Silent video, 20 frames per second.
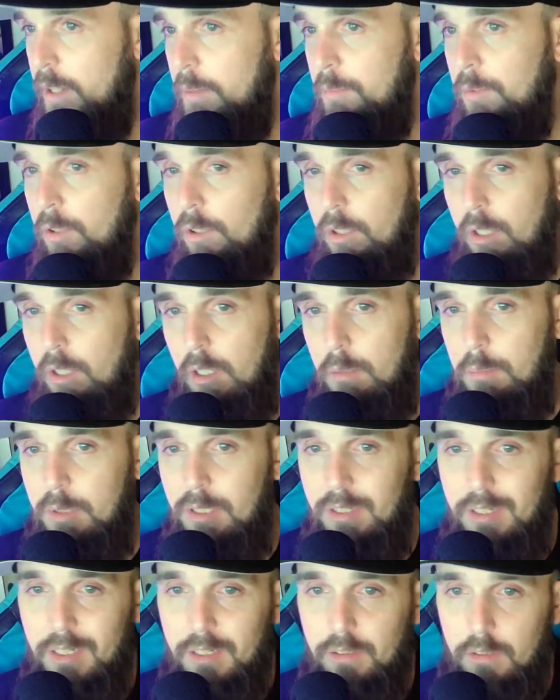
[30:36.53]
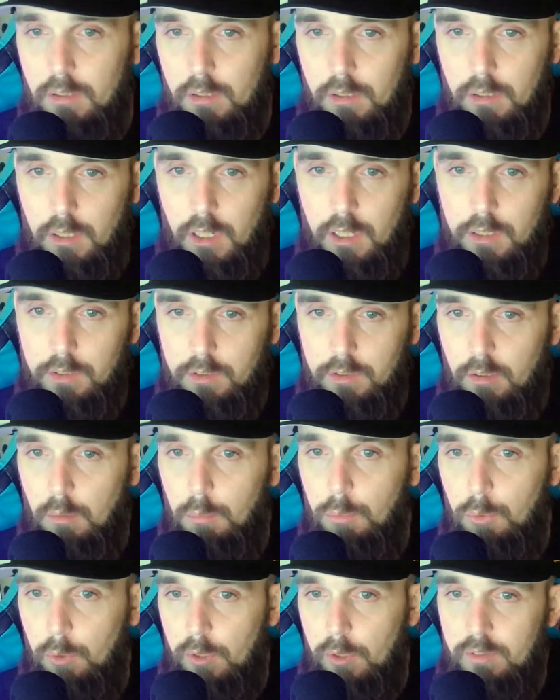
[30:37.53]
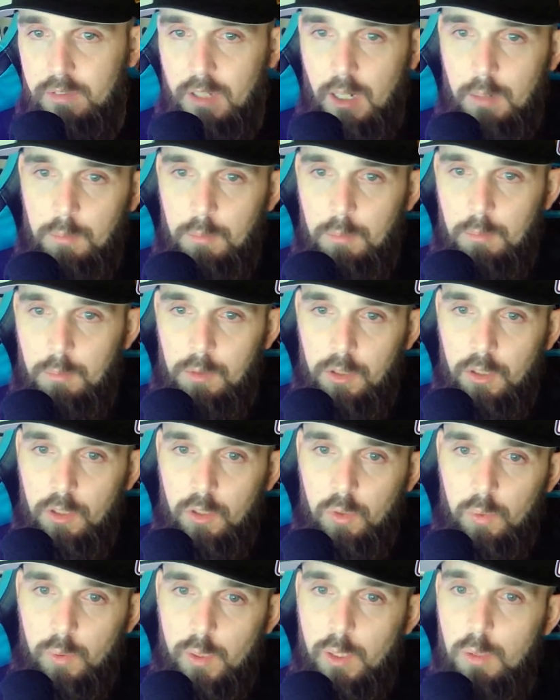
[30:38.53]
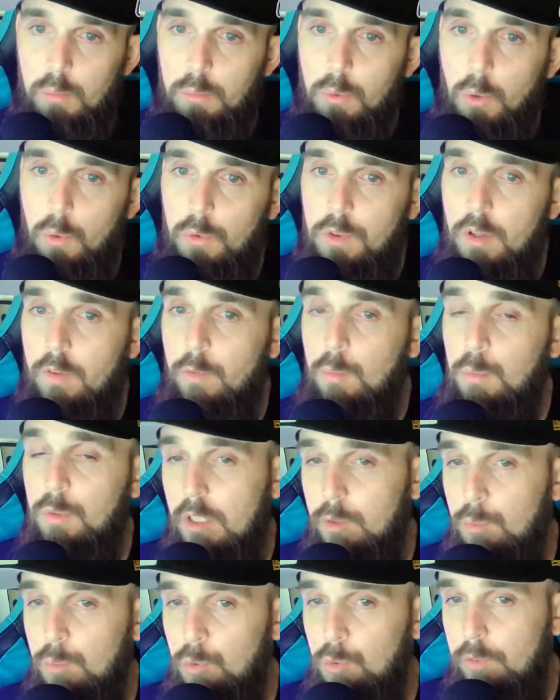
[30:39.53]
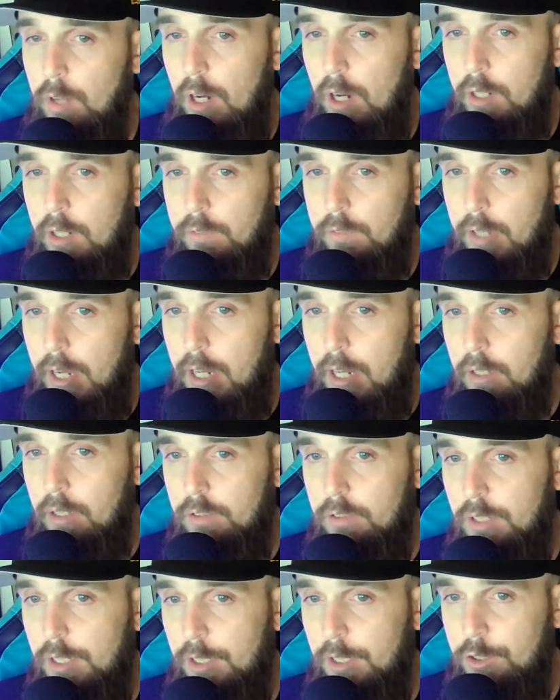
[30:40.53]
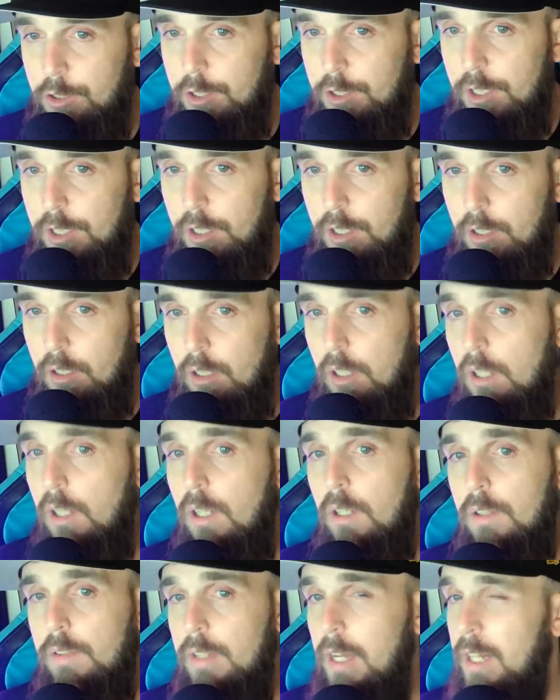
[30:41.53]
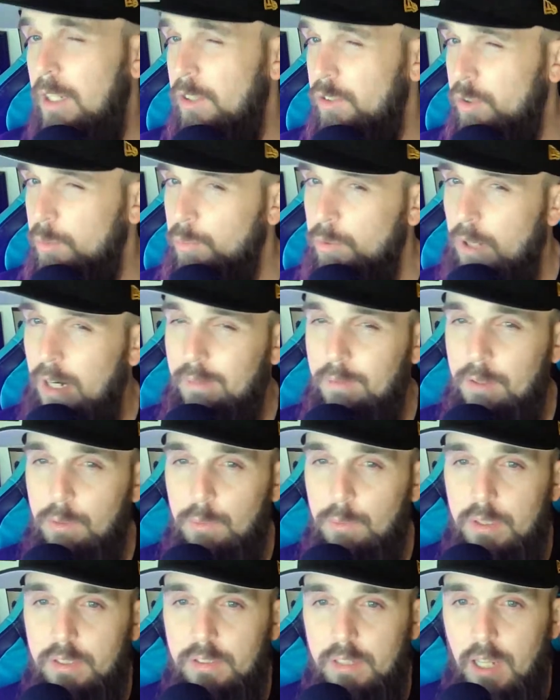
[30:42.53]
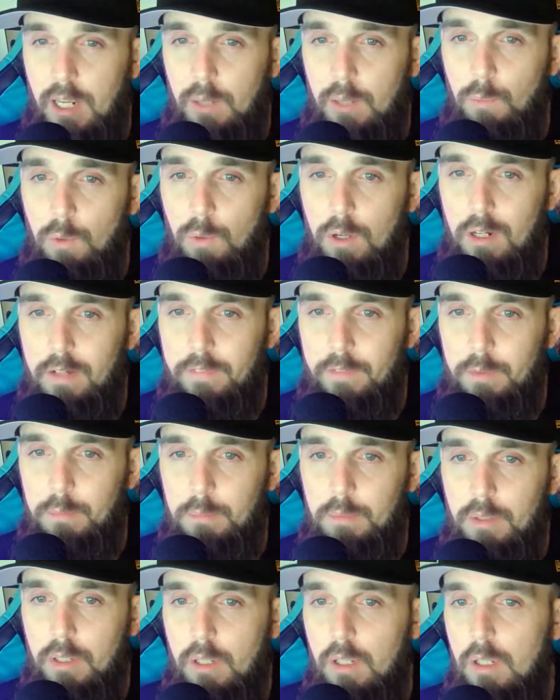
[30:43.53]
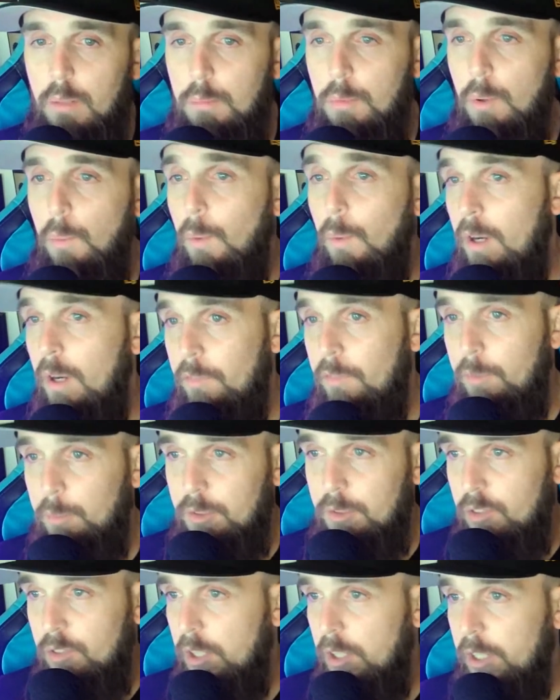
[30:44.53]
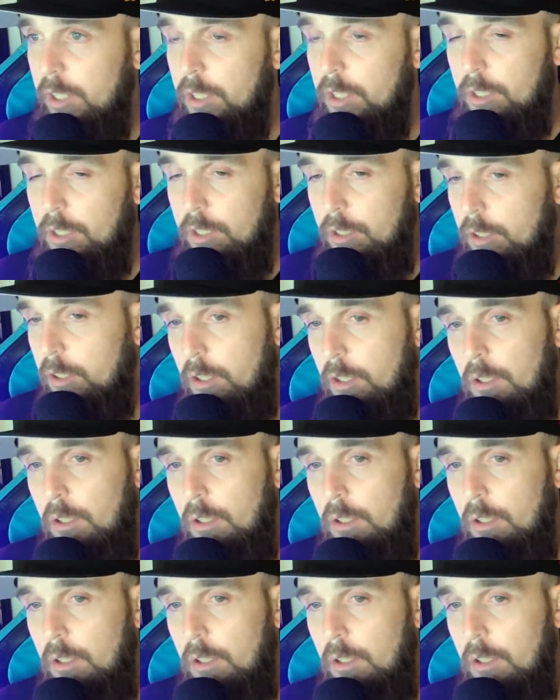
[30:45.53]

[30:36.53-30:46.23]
to them. They're going to be decent at some point in time in their career. Both of them are set to move out of Dallas next year. Dallas will probably re-sign one of them, but one of them is going to get